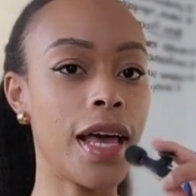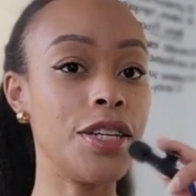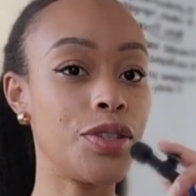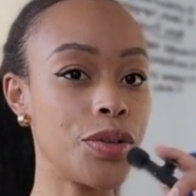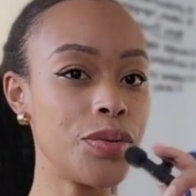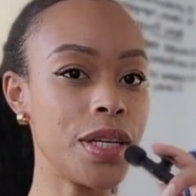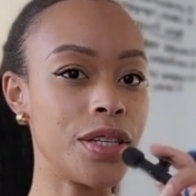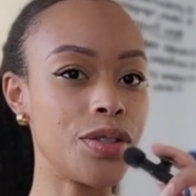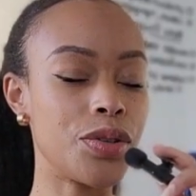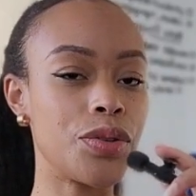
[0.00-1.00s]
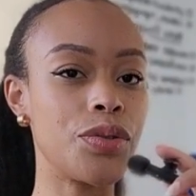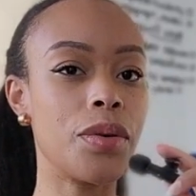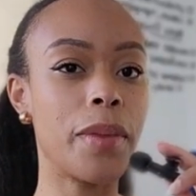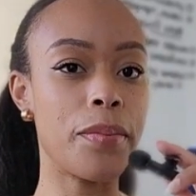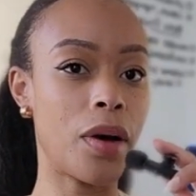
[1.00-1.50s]
and tune
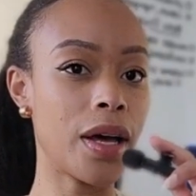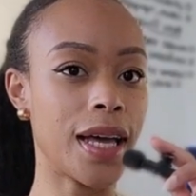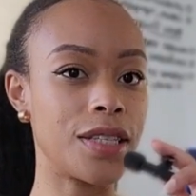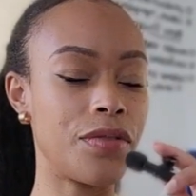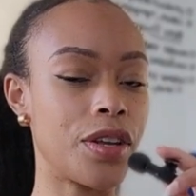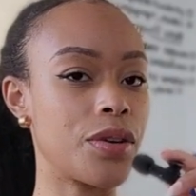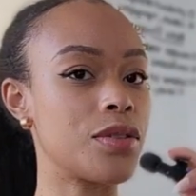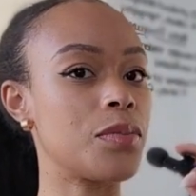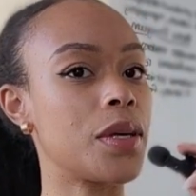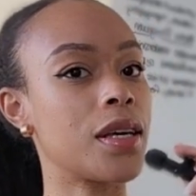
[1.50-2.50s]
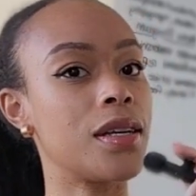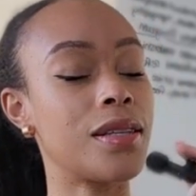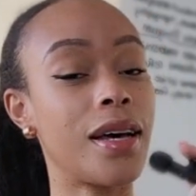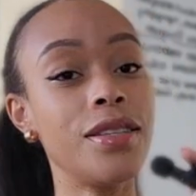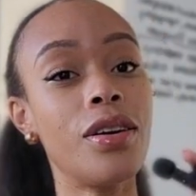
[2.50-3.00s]
into my podcast videos because
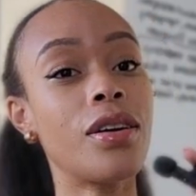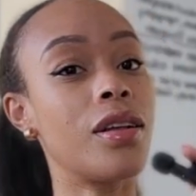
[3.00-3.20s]
I talk